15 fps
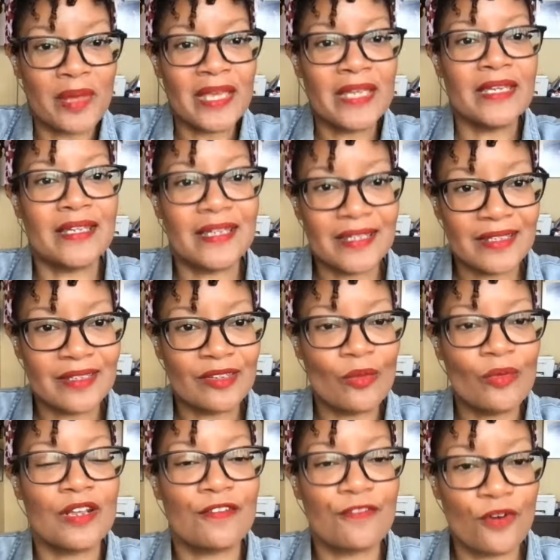been
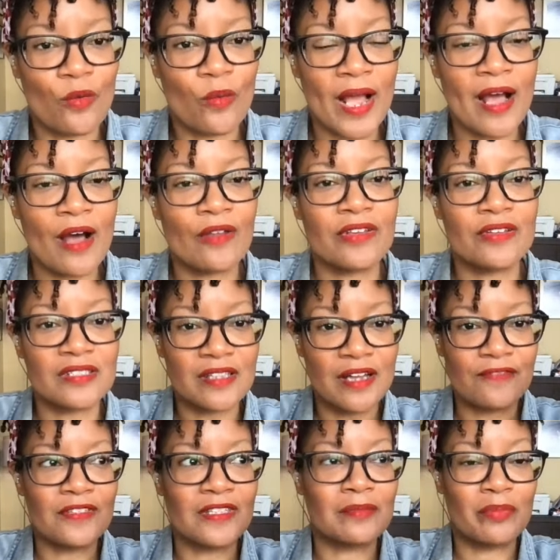doing it for a while. Their
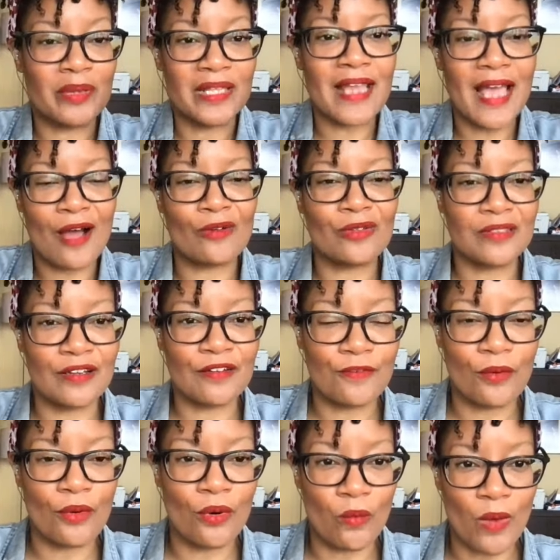stuff has been out there
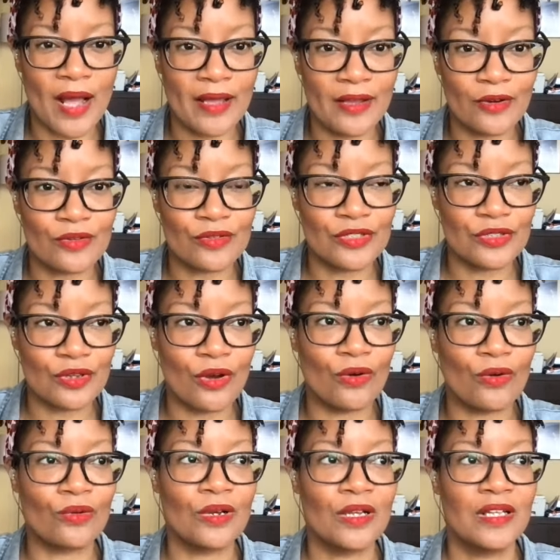for a while.
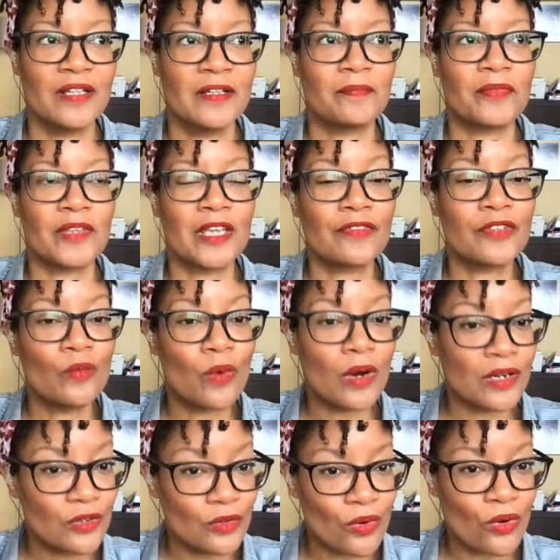So if you
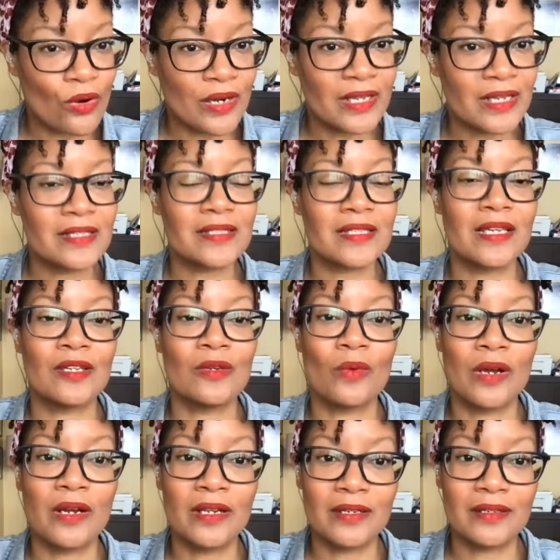want a new audience and you
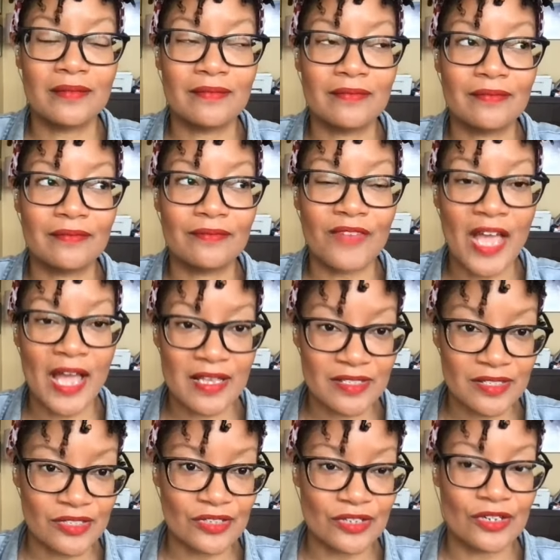want it
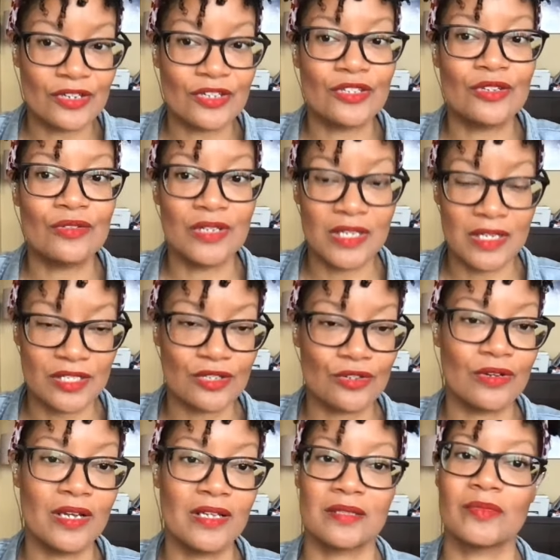faster, you need to
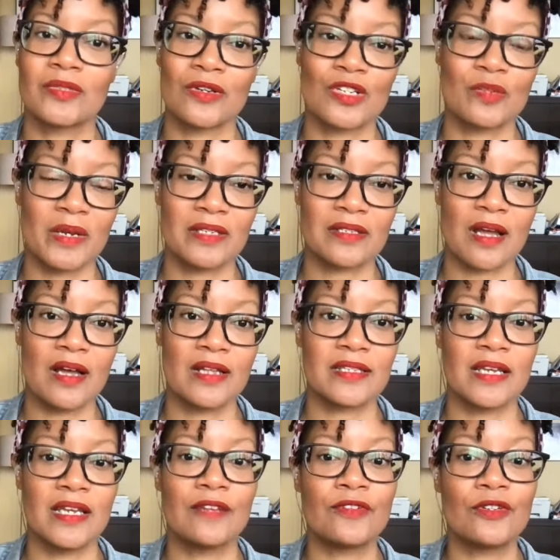create some search-based
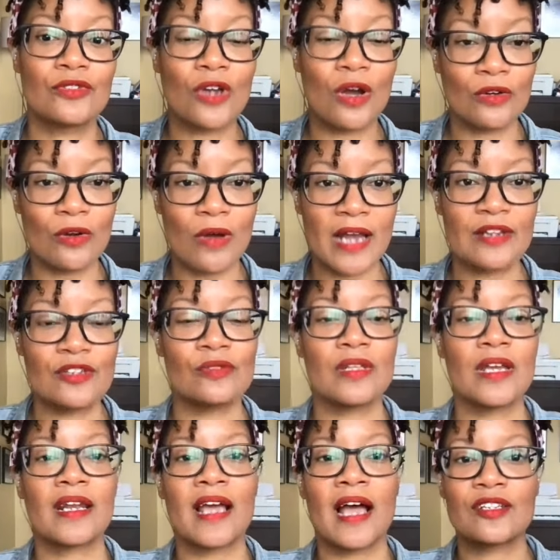content. And if you don't know how to do
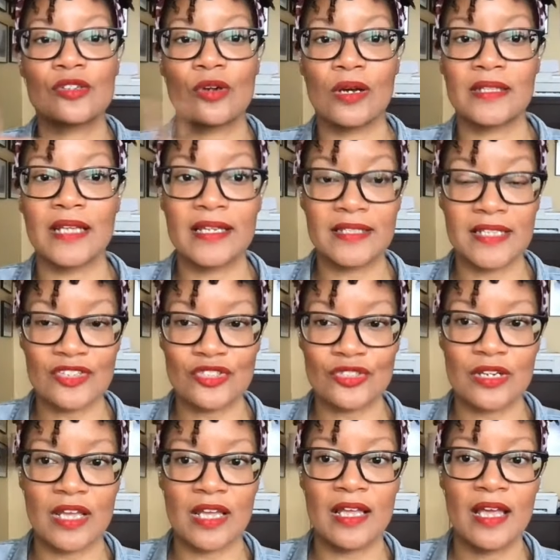that, I taught that
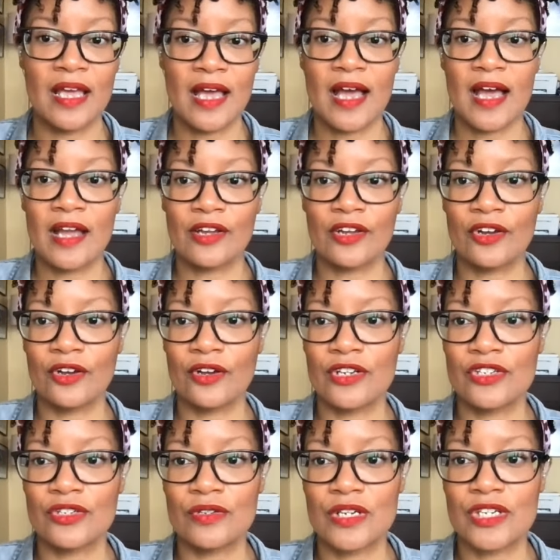yesterday. I
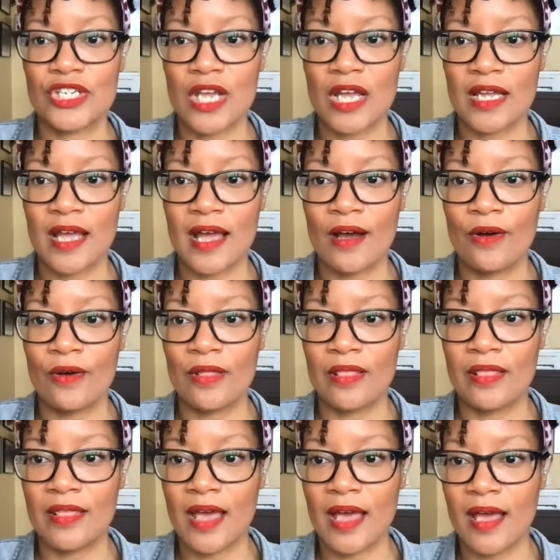encourage you to check
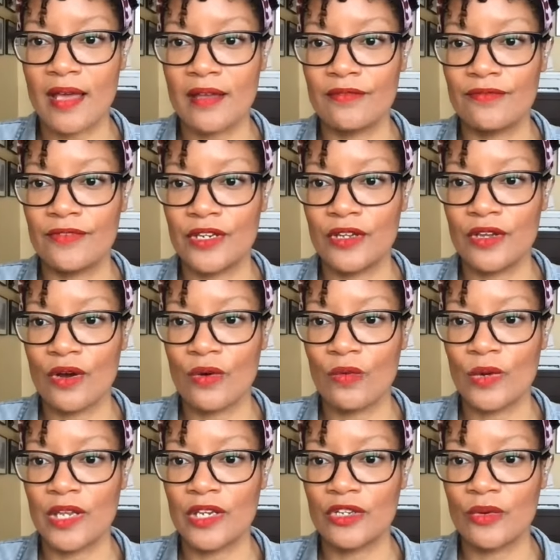out that video
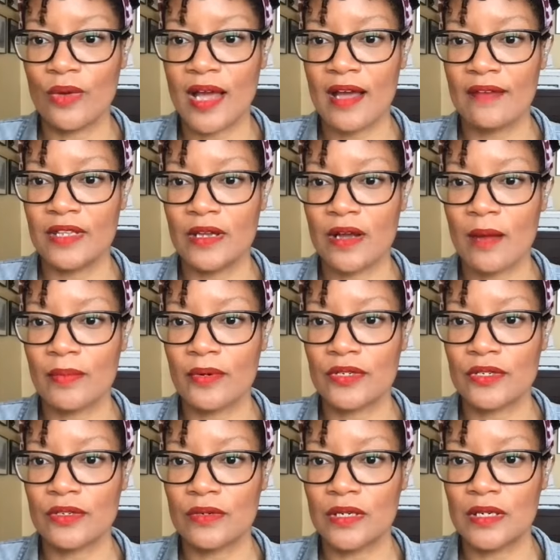when you have the
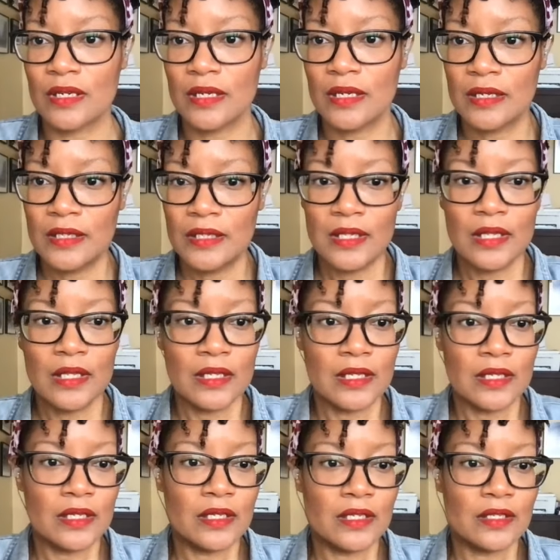opportunity.
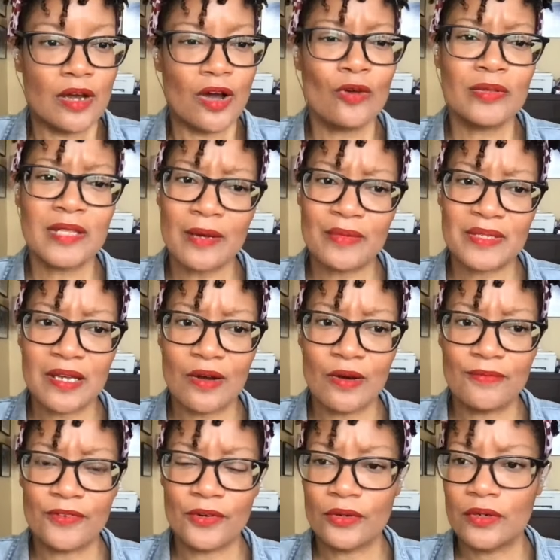Hope that was
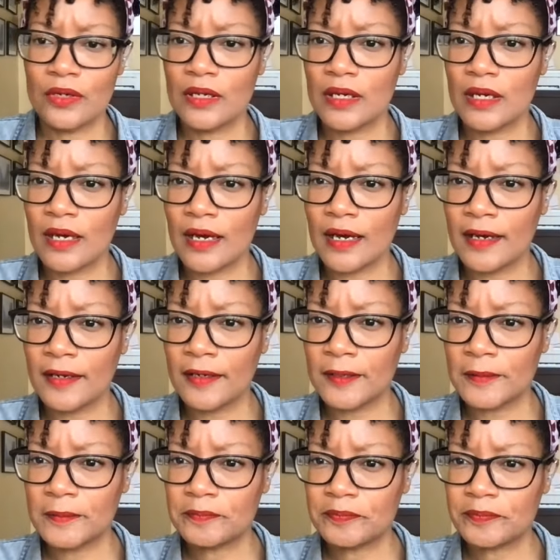helpful.
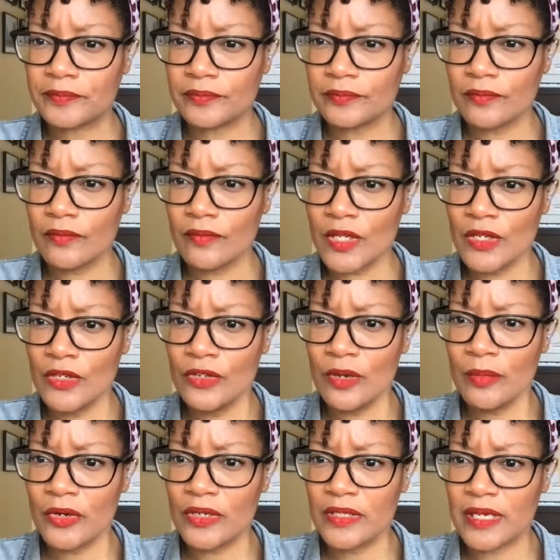I'm
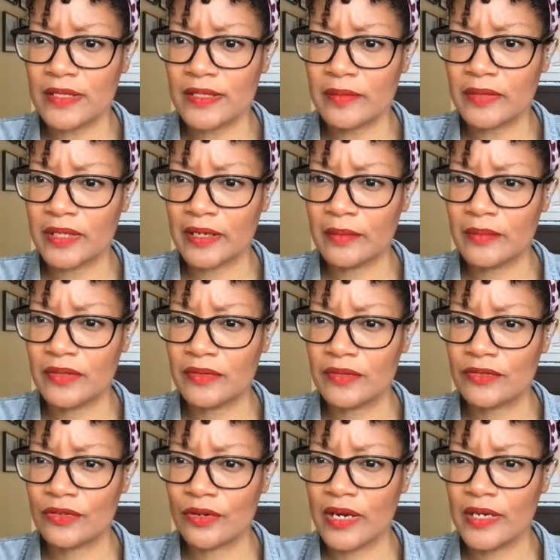going to say something. I'm
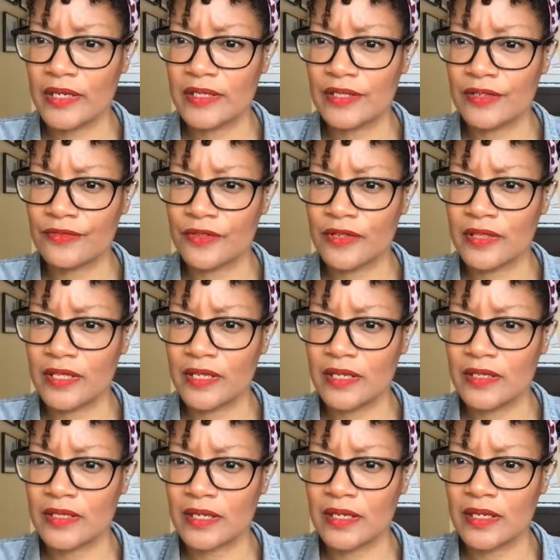trying different
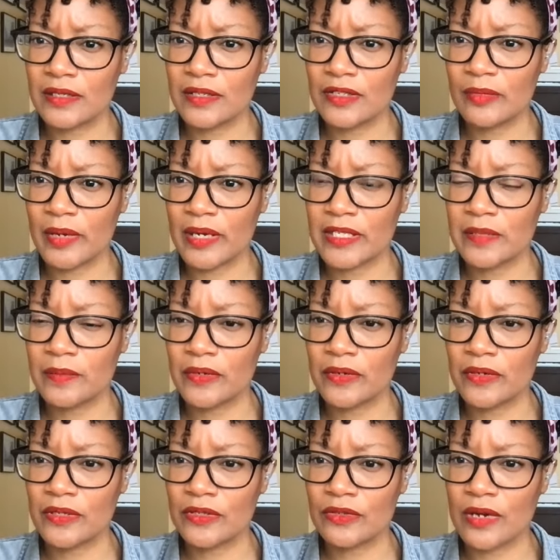things connected to my
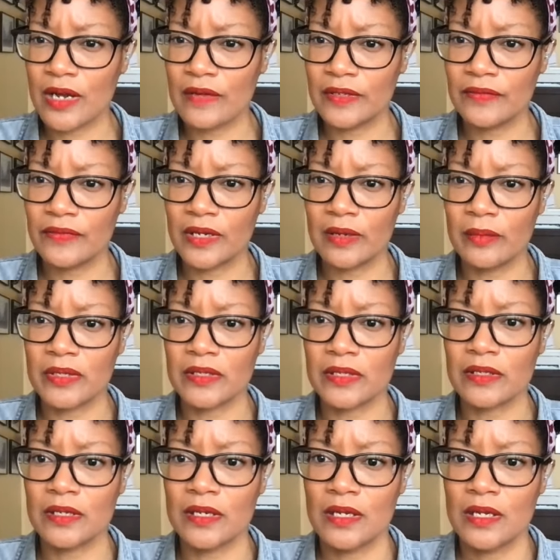experience traveling VA
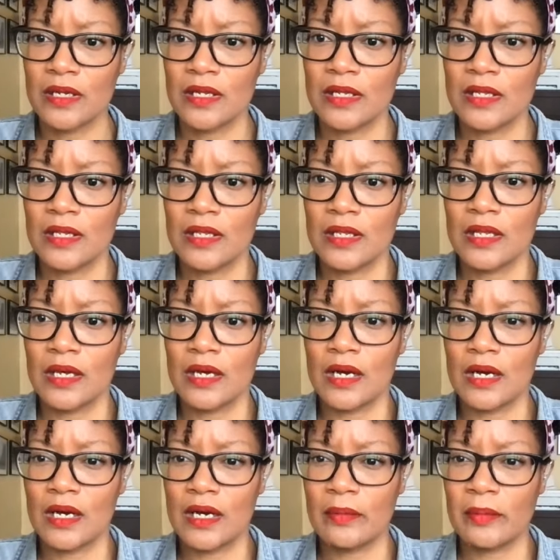business.
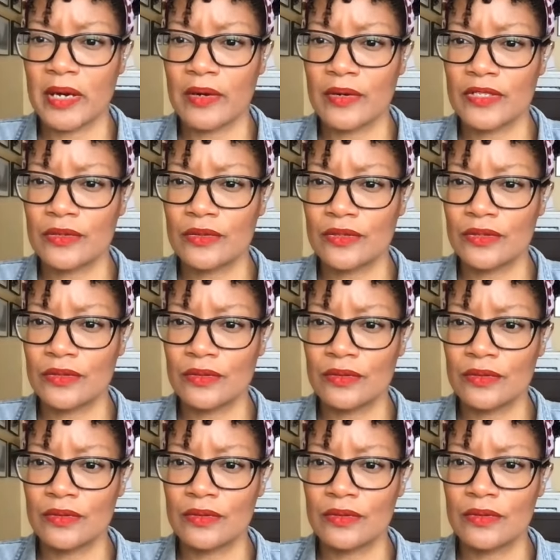I also
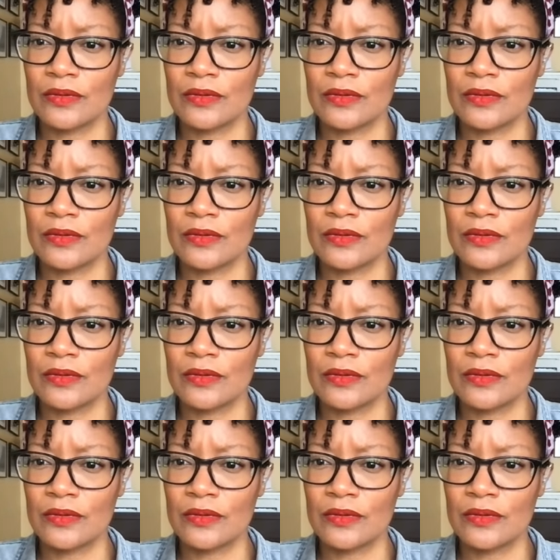do.